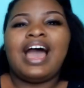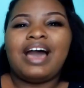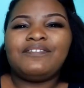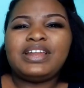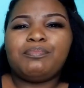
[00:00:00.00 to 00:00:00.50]

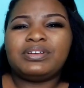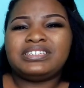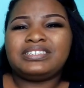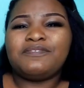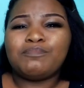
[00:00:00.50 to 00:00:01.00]
Having a
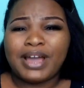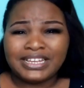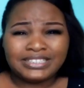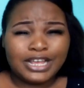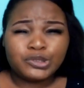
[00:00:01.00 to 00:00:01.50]
positive
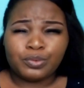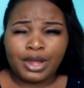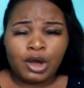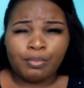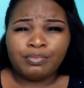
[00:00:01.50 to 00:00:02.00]
mindset will
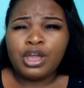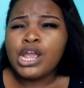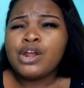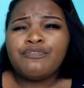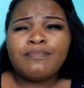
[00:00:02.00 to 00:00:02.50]
help.
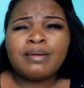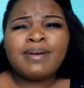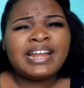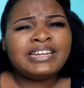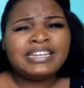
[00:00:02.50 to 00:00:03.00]

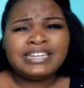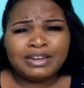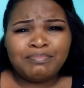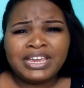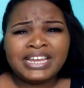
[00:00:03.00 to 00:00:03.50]
Remember in
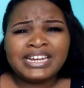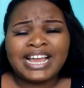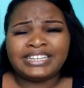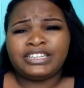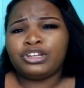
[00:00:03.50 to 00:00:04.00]
the beginning
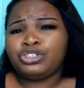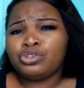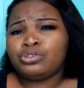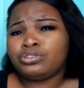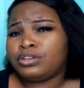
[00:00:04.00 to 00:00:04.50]
I said
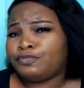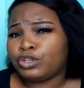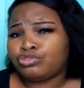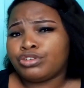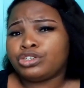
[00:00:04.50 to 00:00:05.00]
due to the
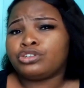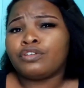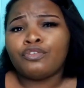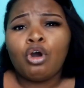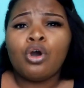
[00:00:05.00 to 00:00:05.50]
frustration
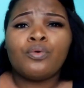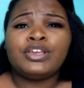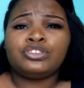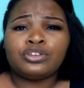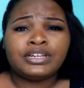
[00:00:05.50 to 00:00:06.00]
of
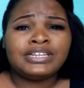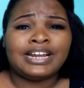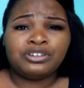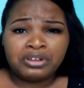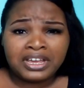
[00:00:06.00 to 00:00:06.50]
always studying
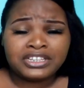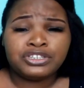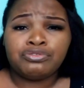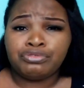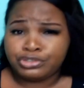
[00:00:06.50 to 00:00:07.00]
and not
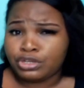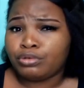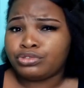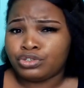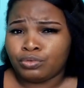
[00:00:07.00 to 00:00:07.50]
getting the
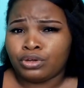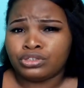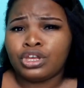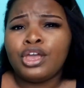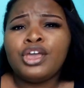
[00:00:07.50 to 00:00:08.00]
results you
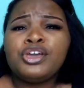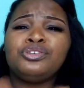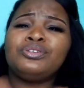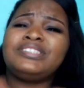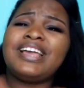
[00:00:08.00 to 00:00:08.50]
want,
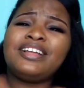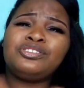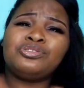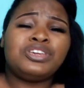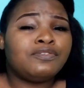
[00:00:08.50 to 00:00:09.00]
you tend
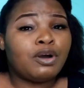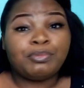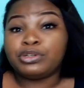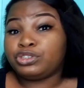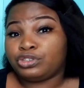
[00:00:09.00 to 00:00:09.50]
to give
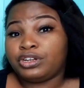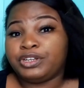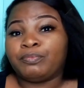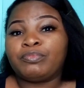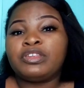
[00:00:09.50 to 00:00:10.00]
up on
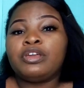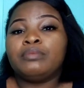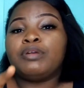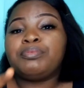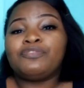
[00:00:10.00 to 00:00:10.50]
studying.
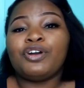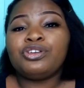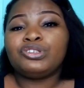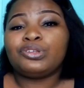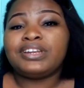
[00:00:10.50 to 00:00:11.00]
But before
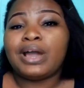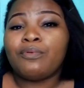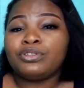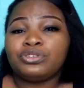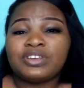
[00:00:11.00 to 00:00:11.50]
you study, I
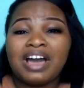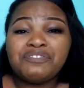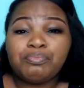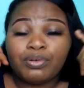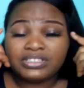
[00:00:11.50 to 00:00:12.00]
want you to
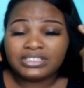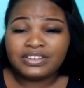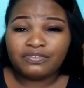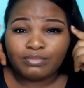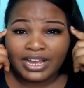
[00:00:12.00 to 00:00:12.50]
have a
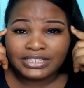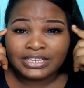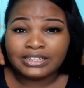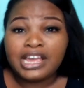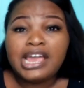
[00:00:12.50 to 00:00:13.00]
positive
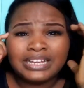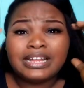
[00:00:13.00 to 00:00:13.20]
mindset.